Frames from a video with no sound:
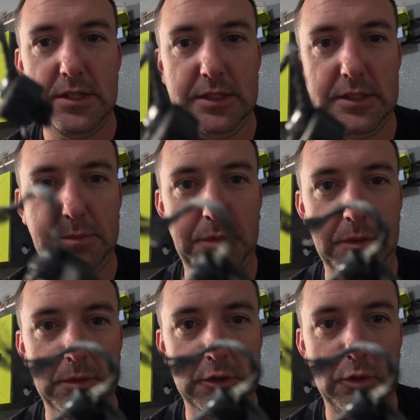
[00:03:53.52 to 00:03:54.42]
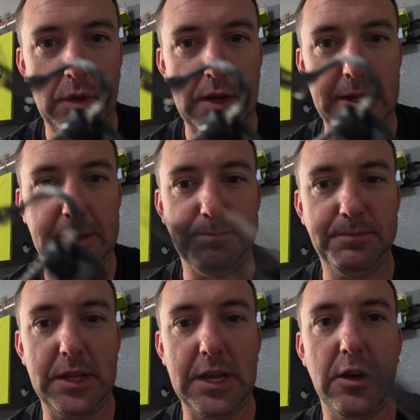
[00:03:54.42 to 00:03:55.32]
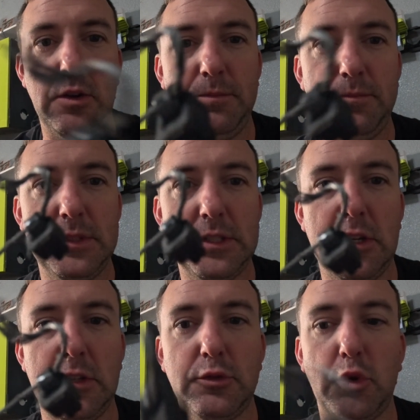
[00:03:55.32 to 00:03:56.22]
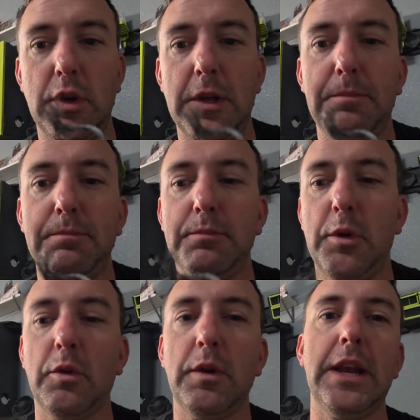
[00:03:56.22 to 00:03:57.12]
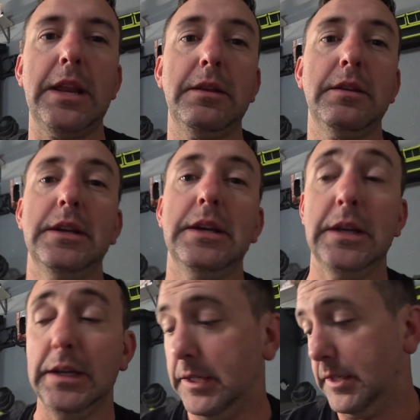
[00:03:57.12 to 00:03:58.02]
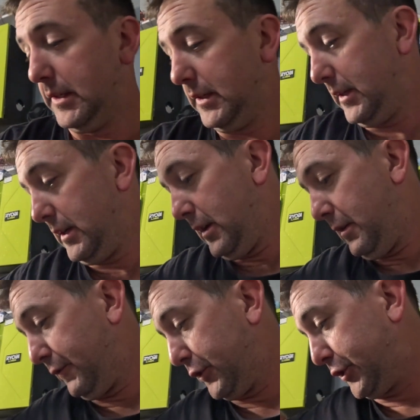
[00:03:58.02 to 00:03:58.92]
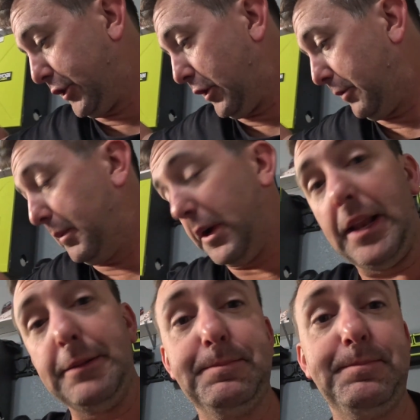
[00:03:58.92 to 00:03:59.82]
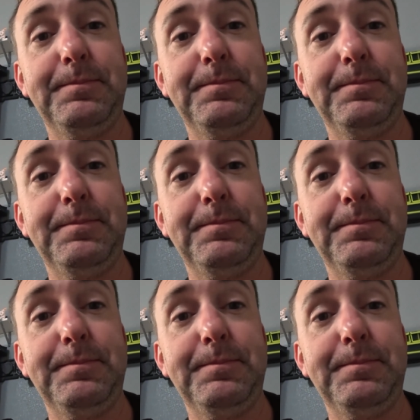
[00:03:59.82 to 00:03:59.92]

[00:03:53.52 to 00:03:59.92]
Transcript: is pretty much why. Now, it's all torn up already, for sure, but